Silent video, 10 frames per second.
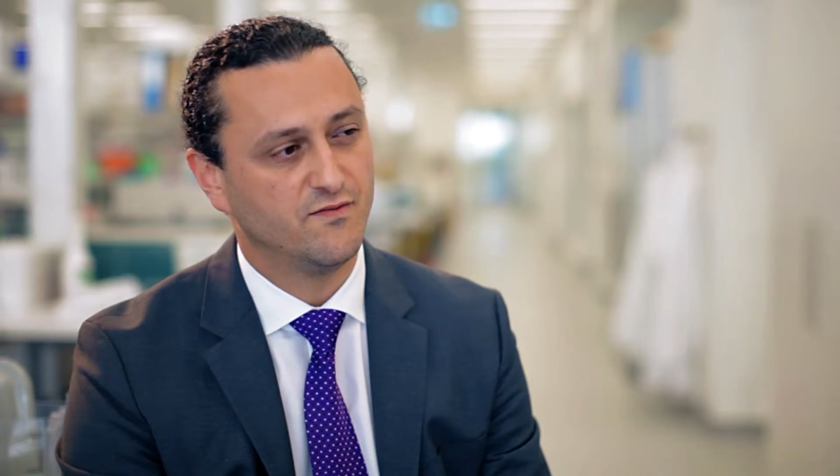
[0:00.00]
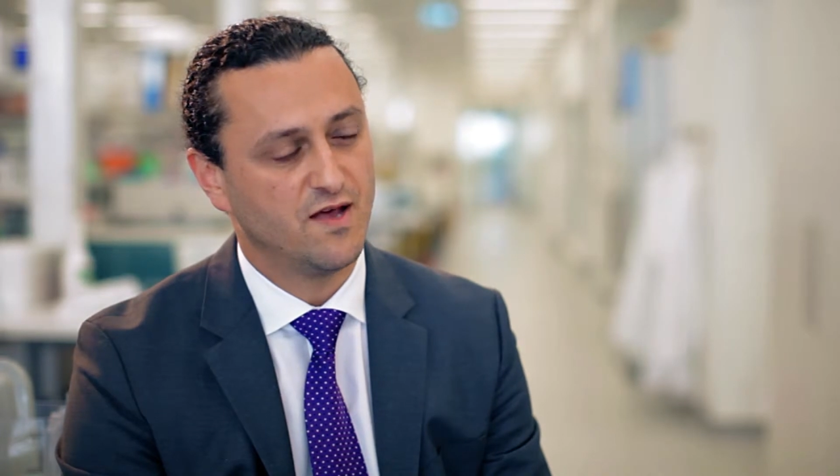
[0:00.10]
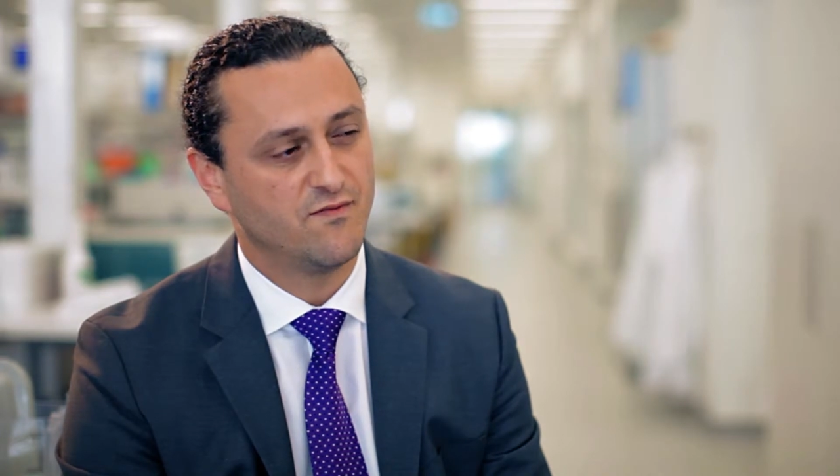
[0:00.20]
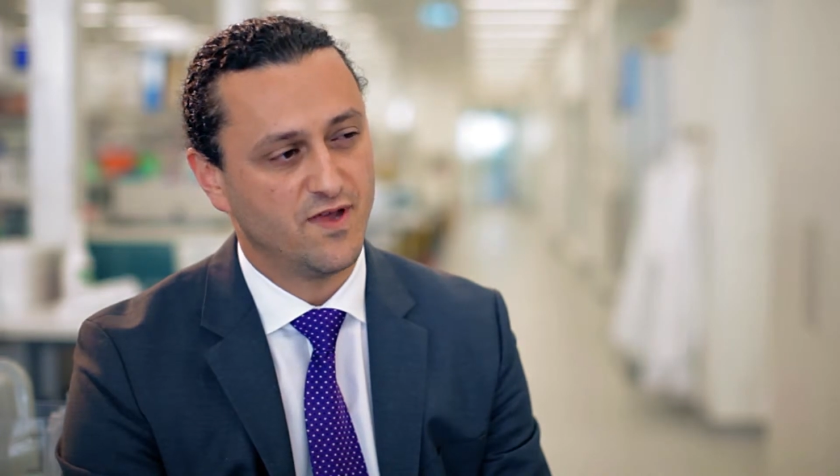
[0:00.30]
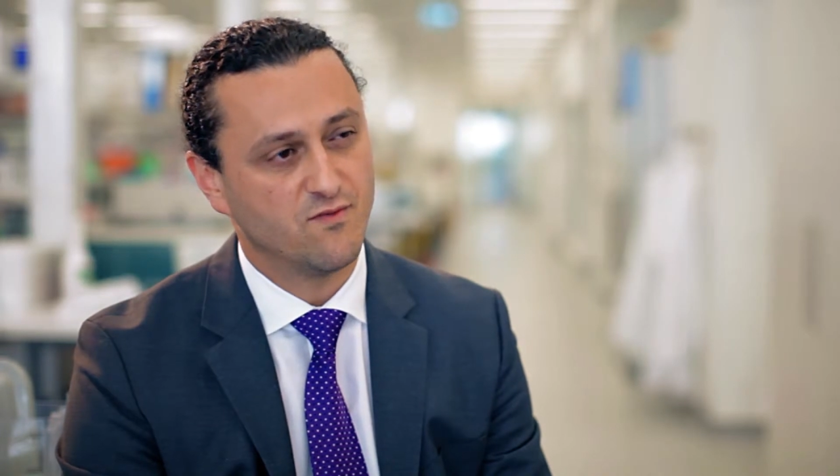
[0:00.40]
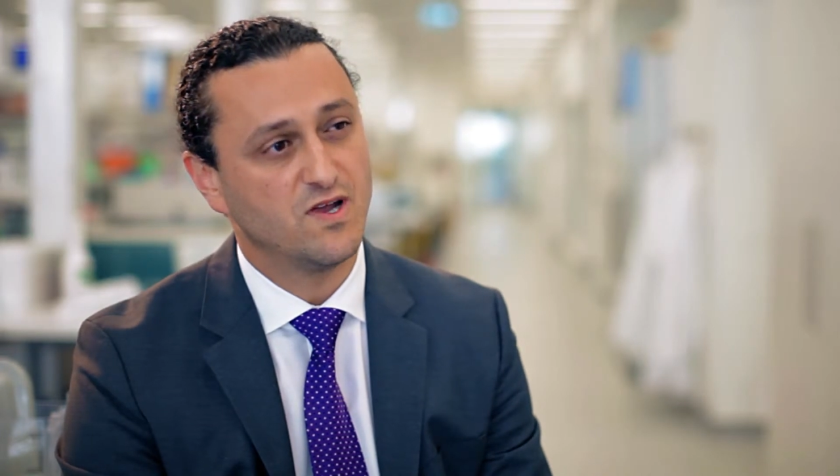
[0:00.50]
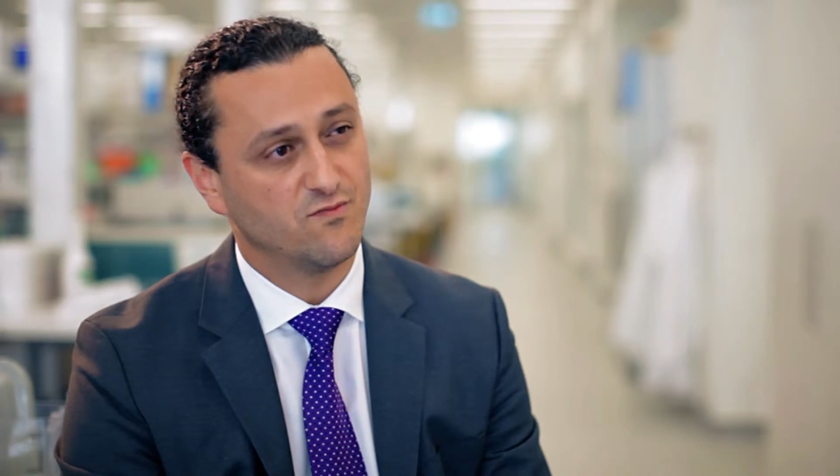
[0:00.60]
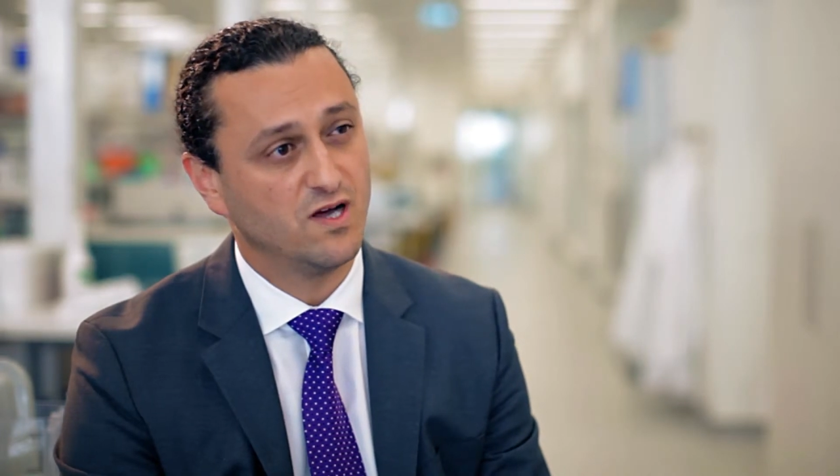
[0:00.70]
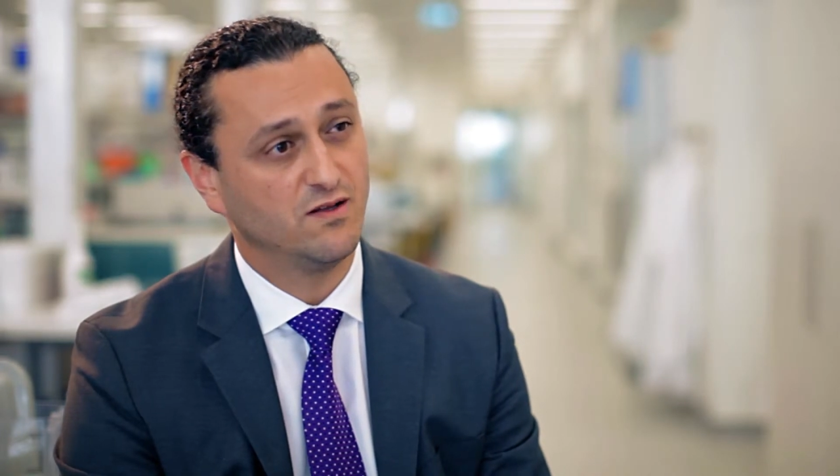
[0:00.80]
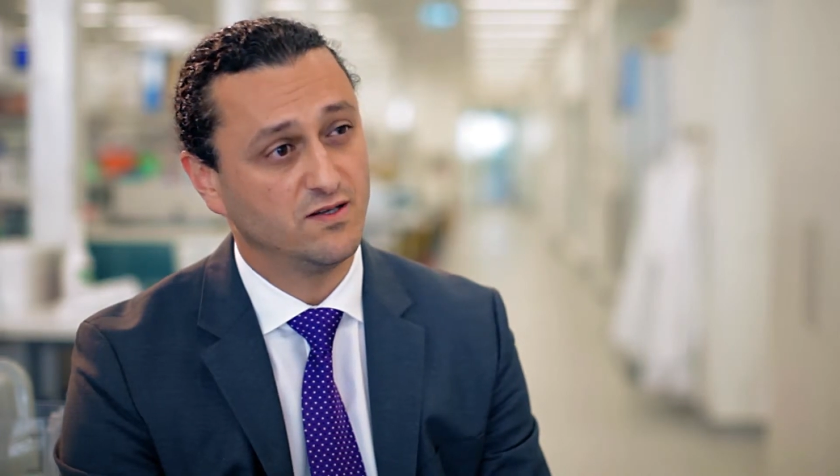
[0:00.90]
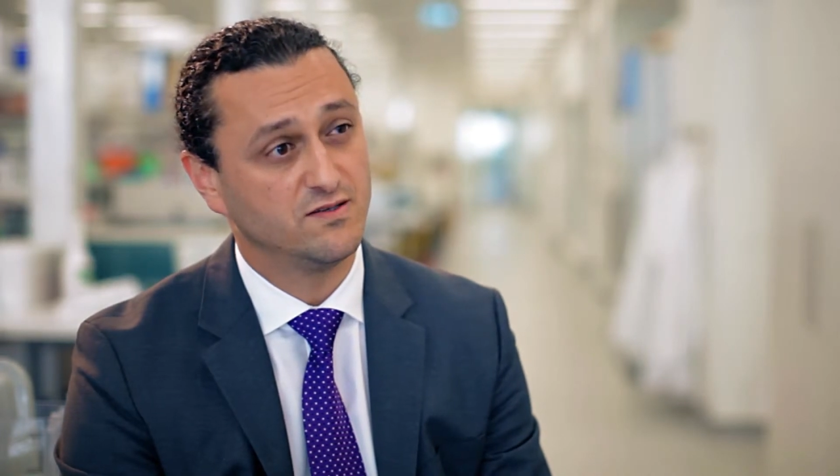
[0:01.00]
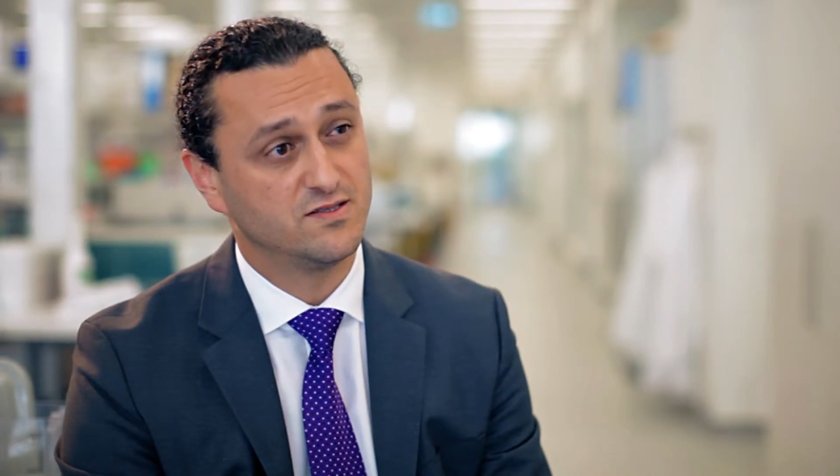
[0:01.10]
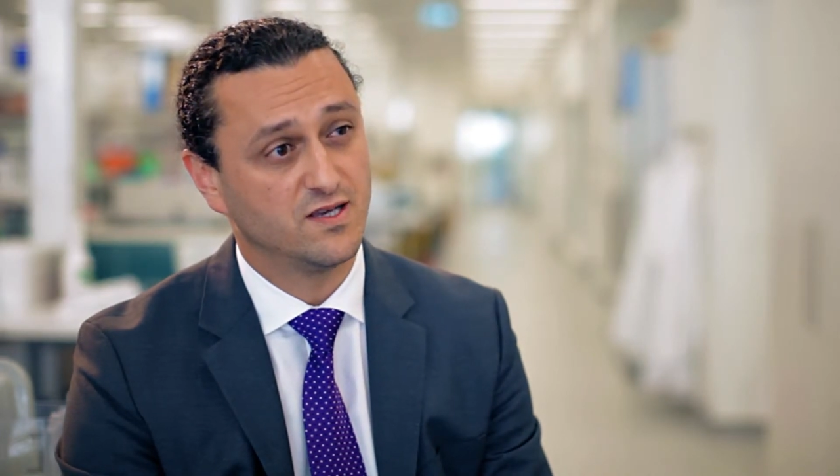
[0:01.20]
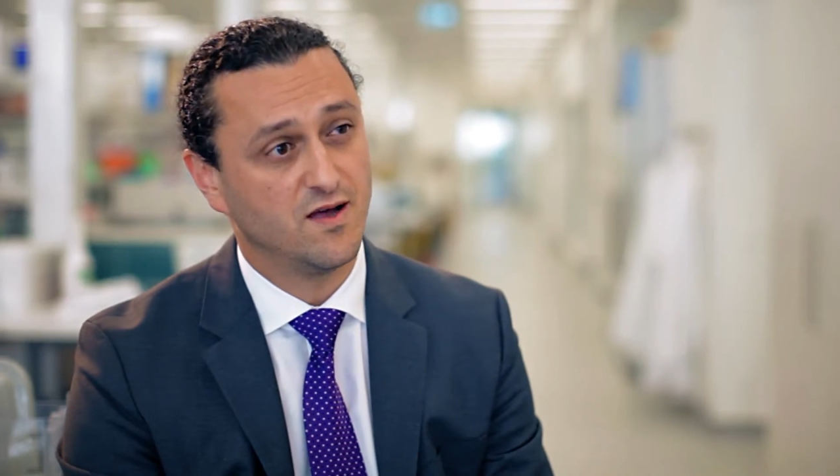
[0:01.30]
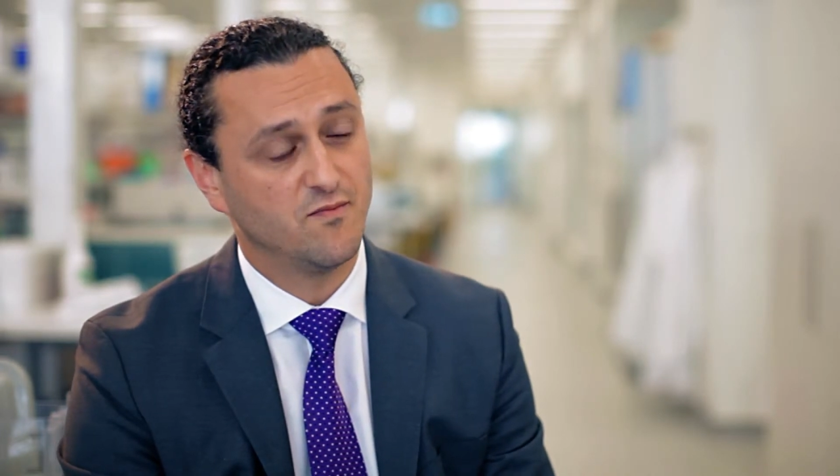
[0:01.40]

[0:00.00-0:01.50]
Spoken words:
that went well, and